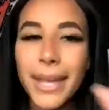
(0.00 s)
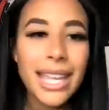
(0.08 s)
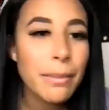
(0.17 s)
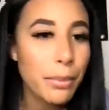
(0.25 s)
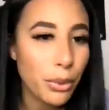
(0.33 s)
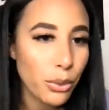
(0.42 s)

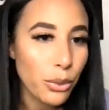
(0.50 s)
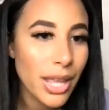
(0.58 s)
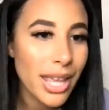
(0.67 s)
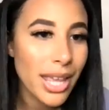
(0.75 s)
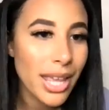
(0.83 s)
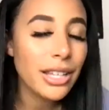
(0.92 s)
people
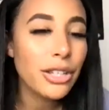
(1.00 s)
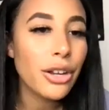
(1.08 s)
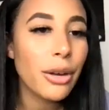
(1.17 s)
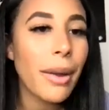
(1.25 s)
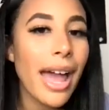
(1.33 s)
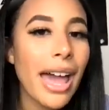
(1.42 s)
in your
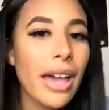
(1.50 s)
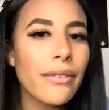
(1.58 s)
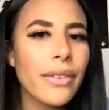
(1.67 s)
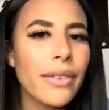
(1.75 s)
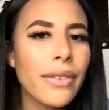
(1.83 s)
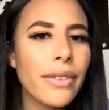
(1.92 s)
path
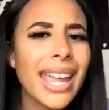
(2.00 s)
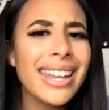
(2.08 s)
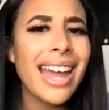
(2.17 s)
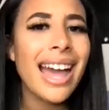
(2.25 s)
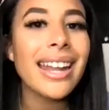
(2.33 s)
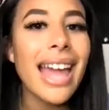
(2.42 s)
and
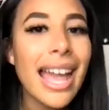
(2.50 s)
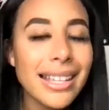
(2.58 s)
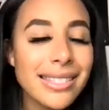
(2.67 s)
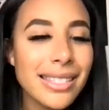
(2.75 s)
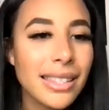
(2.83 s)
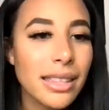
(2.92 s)
not
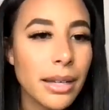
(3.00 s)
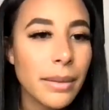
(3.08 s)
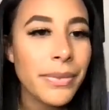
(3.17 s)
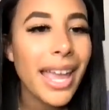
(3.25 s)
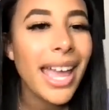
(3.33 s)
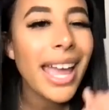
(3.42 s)
asking them,
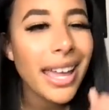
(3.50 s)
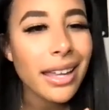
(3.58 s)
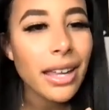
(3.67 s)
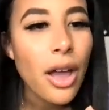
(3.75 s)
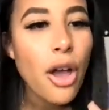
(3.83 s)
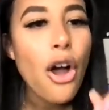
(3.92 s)

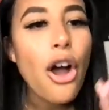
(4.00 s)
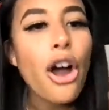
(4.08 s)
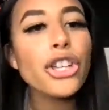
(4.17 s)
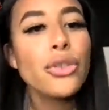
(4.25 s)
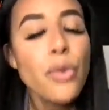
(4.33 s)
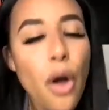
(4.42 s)
hey, are
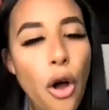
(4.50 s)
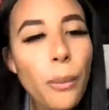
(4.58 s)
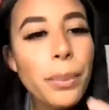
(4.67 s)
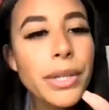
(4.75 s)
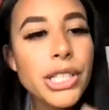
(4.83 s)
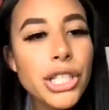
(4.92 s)
you
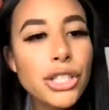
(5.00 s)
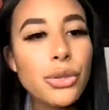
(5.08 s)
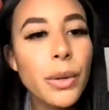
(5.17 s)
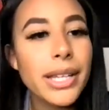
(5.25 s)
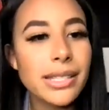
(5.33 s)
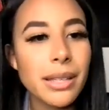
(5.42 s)
open to
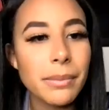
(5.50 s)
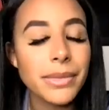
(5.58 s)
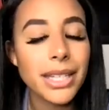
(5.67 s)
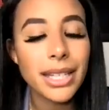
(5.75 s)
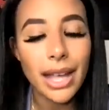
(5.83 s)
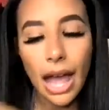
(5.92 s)
doing
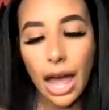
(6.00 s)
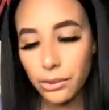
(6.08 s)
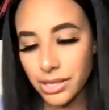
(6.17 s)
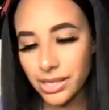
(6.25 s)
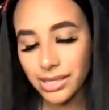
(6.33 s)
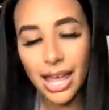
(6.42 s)
something
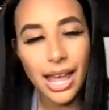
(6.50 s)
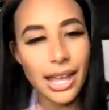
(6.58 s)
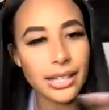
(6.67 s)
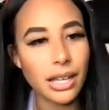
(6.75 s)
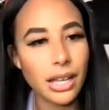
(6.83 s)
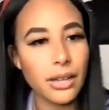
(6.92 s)

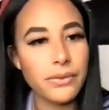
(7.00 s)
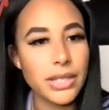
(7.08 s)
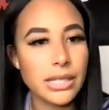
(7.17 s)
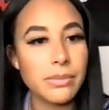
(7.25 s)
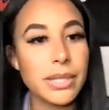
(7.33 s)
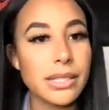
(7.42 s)
outside of
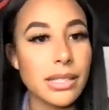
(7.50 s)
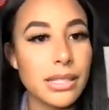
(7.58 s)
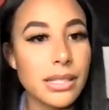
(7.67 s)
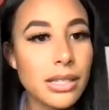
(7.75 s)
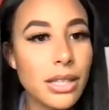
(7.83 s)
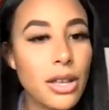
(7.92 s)
this
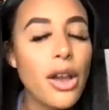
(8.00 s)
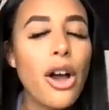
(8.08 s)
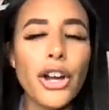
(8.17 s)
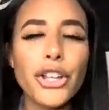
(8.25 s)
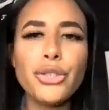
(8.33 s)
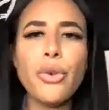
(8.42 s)
business?
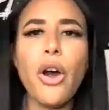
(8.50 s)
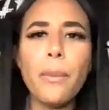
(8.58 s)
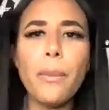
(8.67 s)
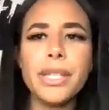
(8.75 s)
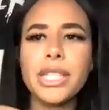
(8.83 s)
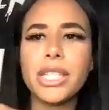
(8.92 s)
Are you
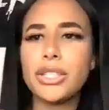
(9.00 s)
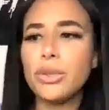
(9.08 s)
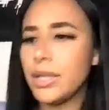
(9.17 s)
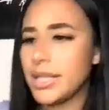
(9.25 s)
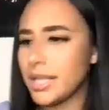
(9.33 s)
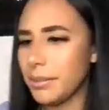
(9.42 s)
open to
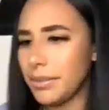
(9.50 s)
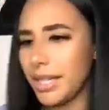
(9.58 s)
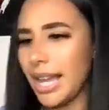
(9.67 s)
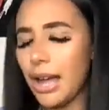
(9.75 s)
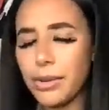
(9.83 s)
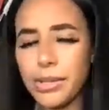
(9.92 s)
doing something
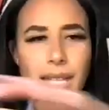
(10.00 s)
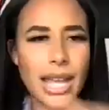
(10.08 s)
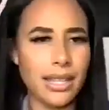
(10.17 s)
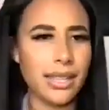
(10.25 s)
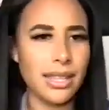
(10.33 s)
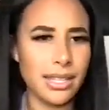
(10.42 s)
outside
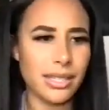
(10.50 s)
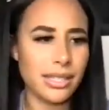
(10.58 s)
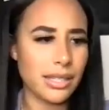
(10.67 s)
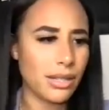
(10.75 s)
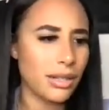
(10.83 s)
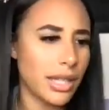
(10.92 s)
of
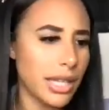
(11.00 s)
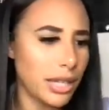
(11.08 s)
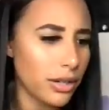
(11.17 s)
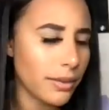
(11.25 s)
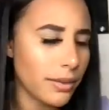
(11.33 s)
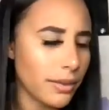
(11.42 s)
this
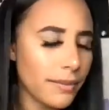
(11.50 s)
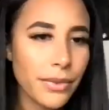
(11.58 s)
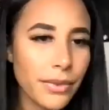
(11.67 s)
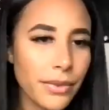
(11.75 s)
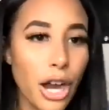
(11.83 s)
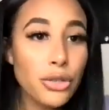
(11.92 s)
here?
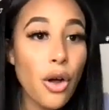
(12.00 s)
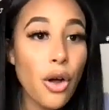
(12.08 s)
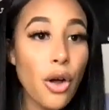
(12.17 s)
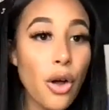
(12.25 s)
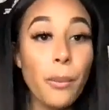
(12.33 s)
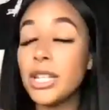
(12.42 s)
Are you
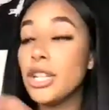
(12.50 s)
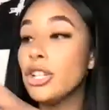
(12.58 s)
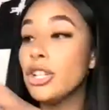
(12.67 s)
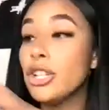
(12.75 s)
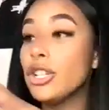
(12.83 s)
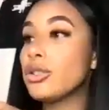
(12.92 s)

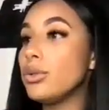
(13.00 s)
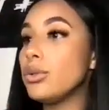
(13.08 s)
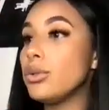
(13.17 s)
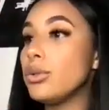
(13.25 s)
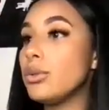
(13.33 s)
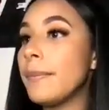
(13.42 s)
open
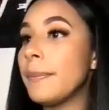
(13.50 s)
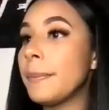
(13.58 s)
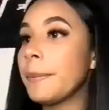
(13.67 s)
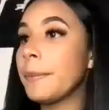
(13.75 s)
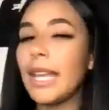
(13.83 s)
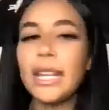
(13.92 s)
to
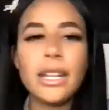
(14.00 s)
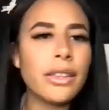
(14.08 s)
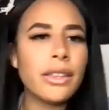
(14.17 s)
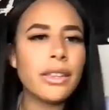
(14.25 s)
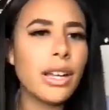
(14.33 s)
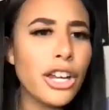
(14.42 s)

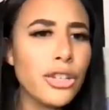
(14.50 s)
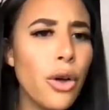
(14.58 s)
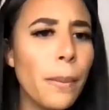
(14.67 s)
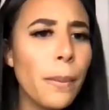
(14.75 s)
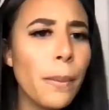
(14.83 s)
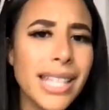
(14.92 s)

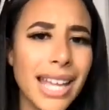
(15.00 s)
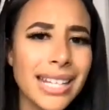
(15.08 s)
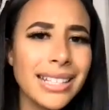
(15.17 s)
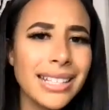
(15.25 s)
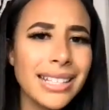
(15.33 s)
are you open to